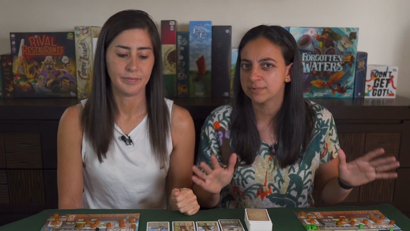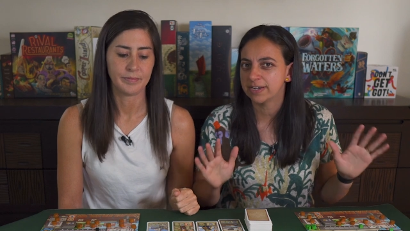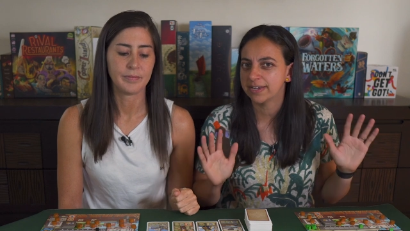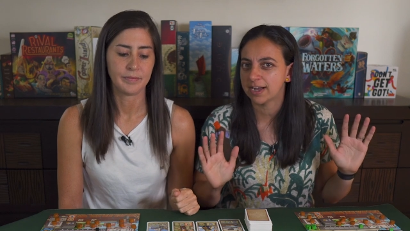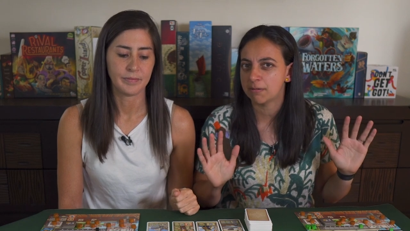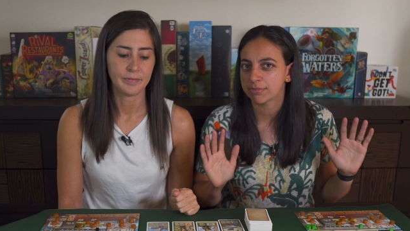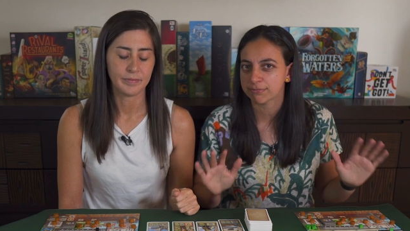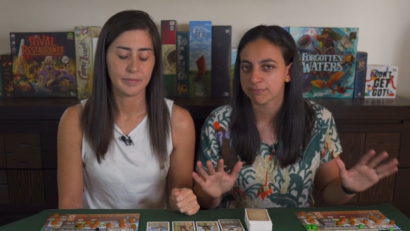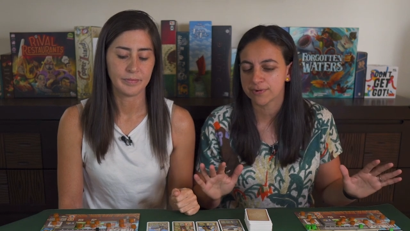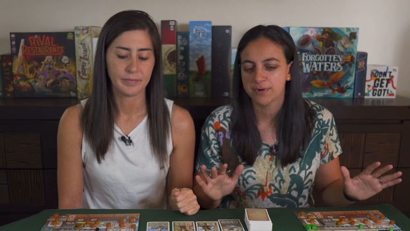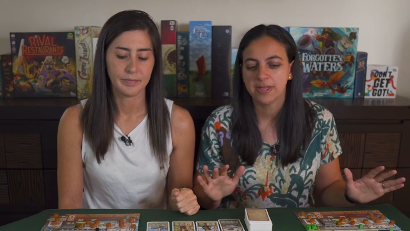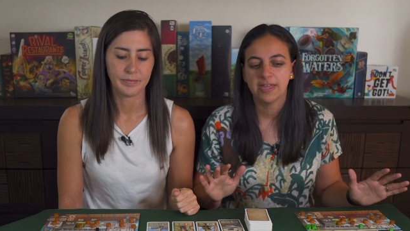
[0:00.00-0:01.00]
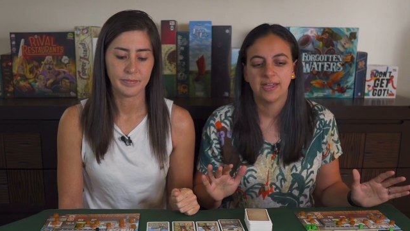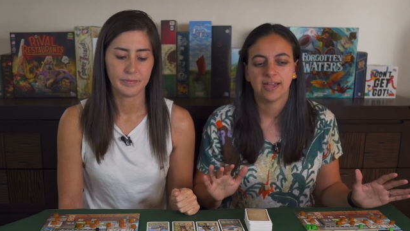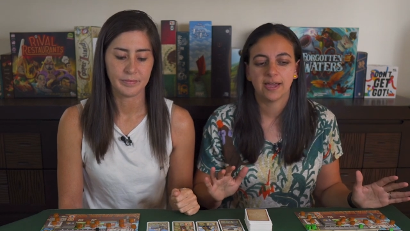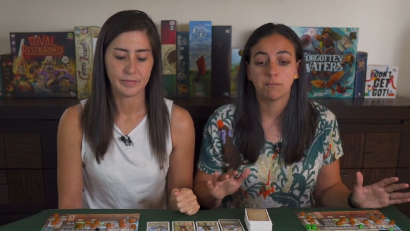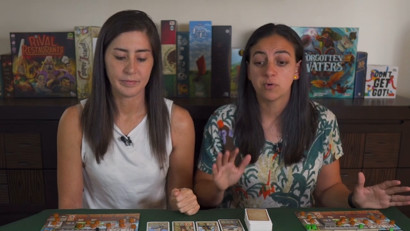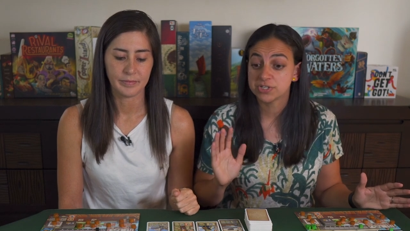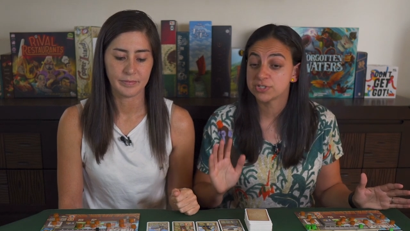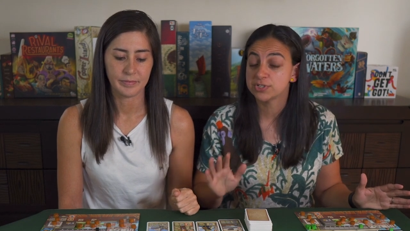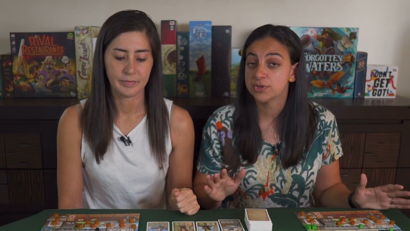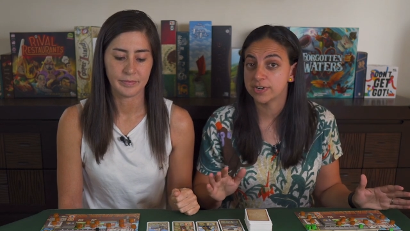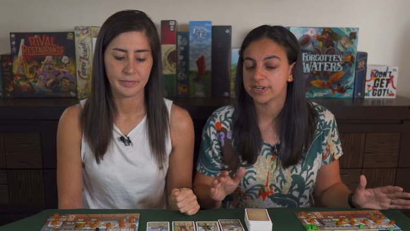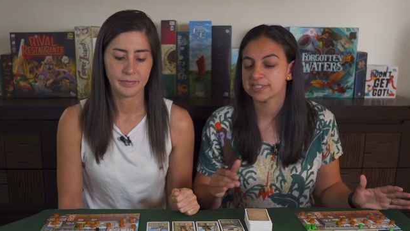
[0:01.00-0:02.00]
Speaker 1: really come through, um, which is
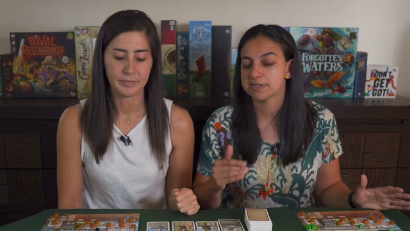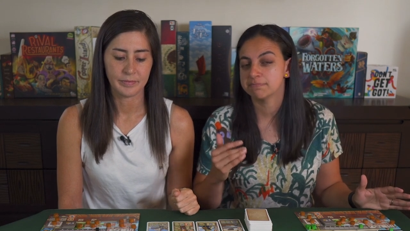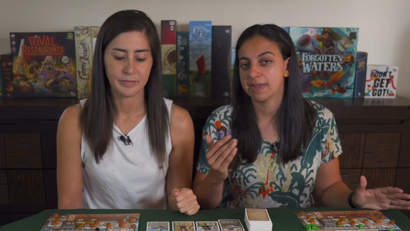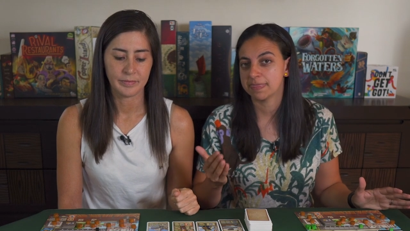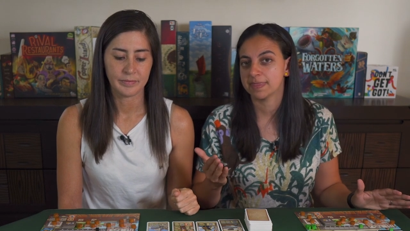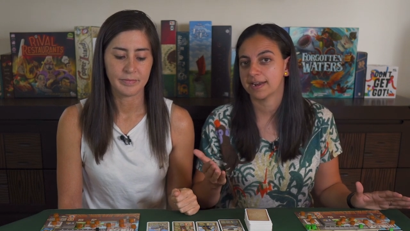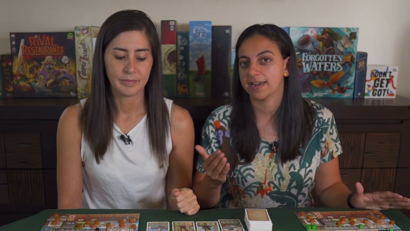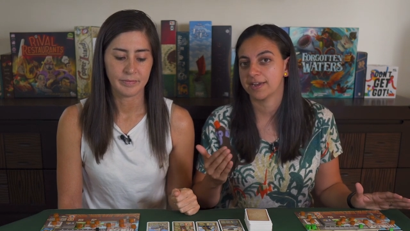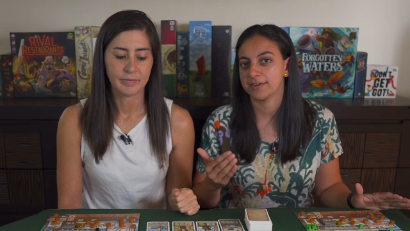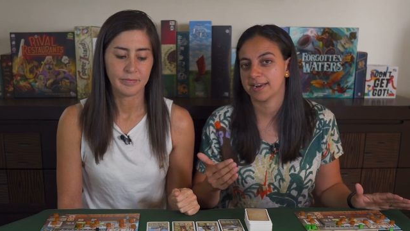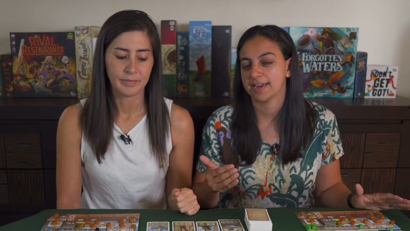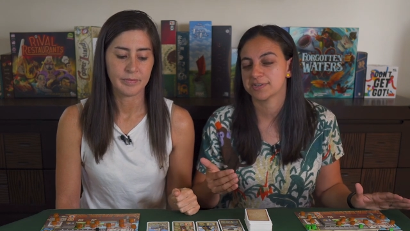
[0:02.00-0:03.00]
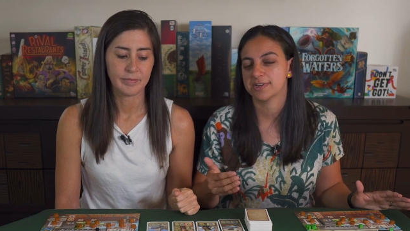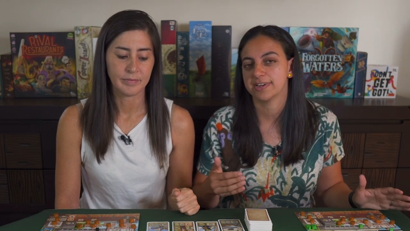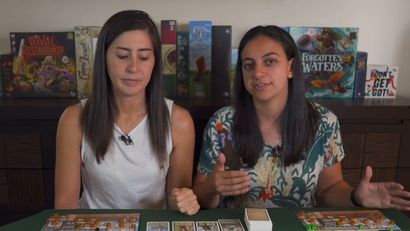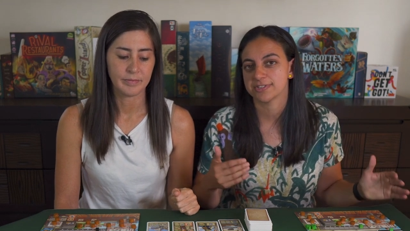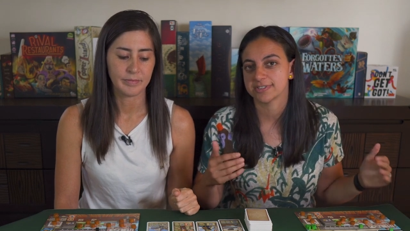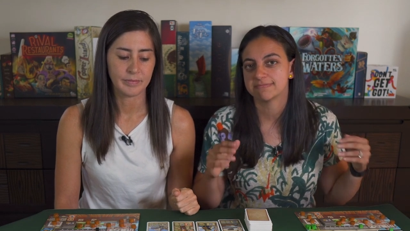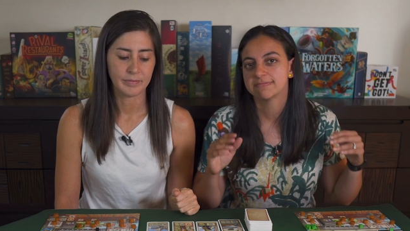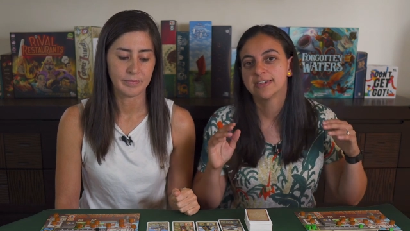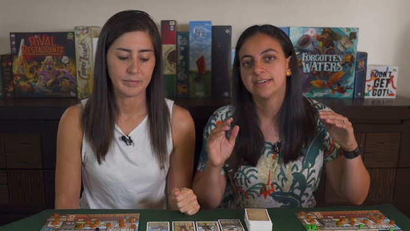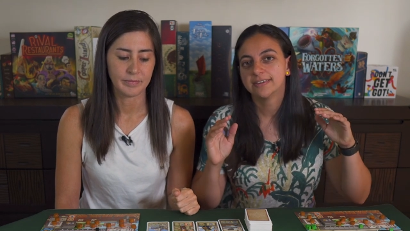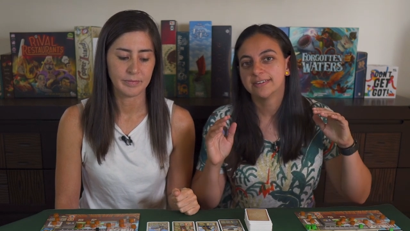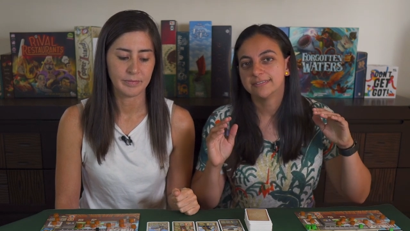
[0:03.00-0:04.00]
good because it meant that I could actually just
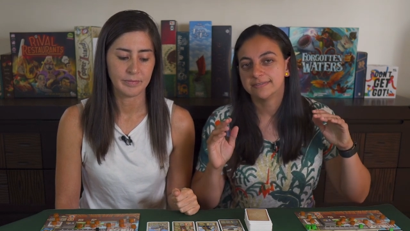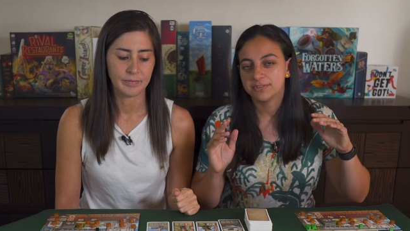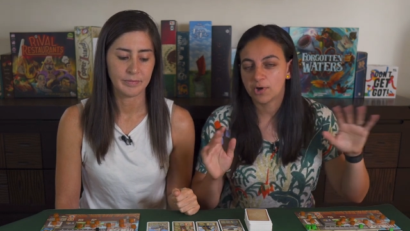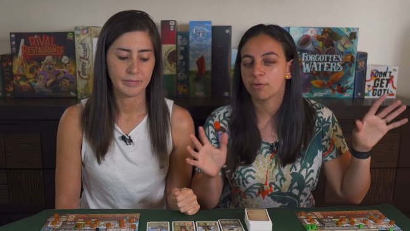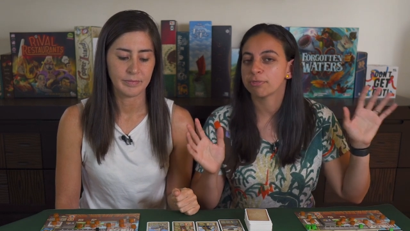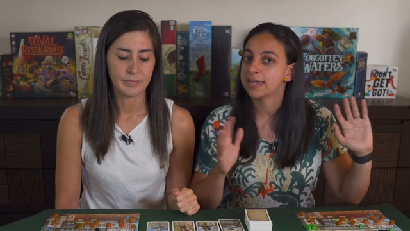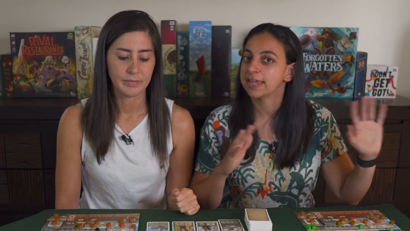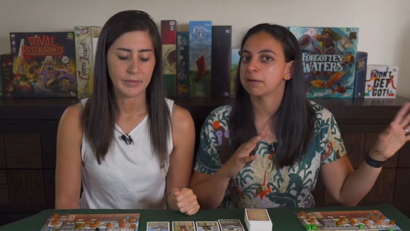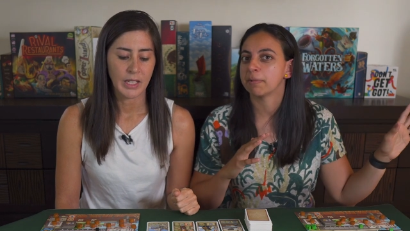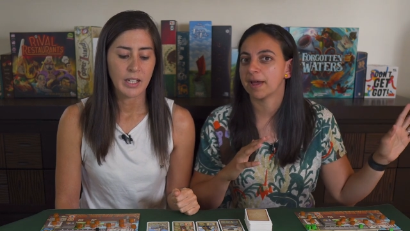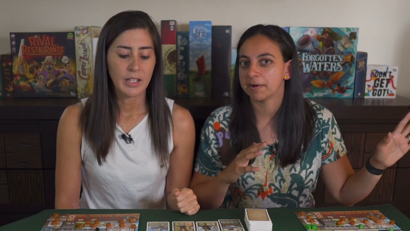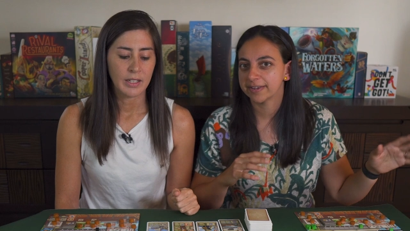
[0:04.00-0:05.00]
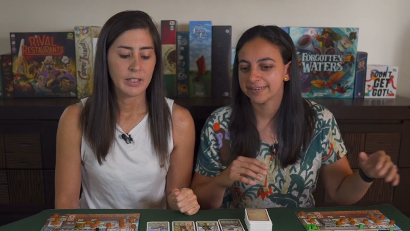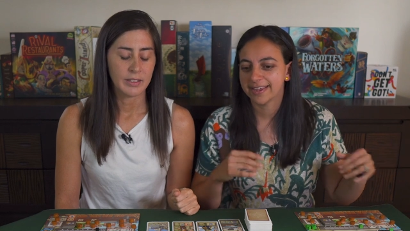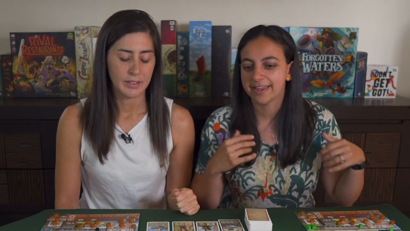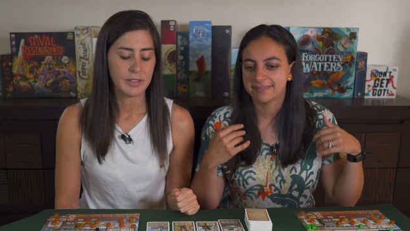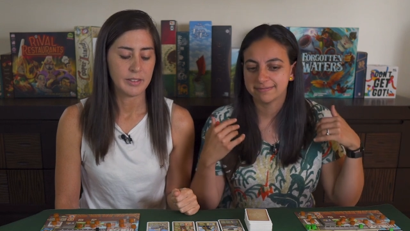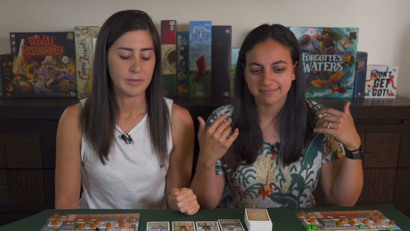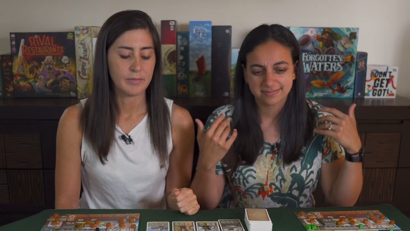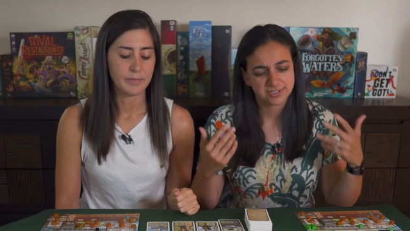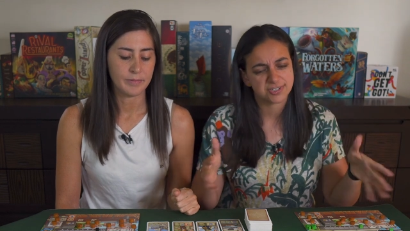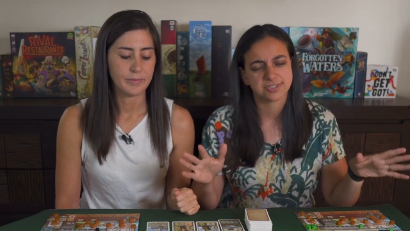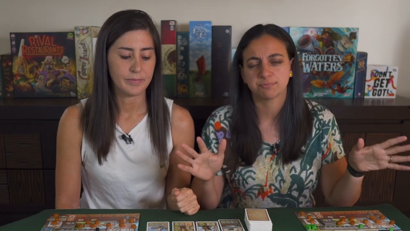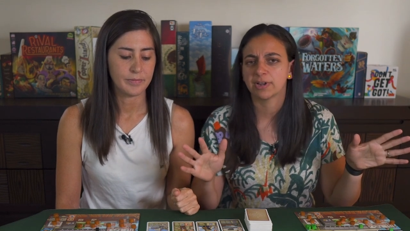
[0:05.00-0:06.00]
not think about it and hmm.
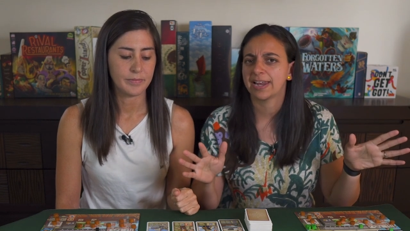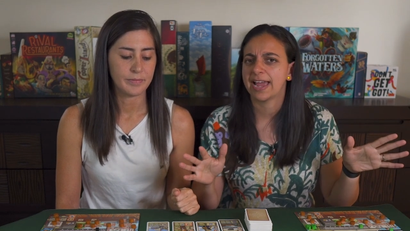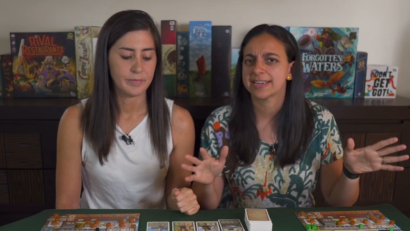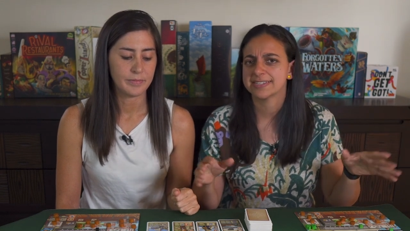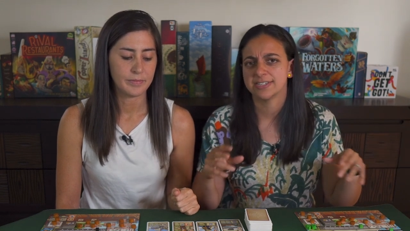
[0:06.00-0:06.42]
just mm. relax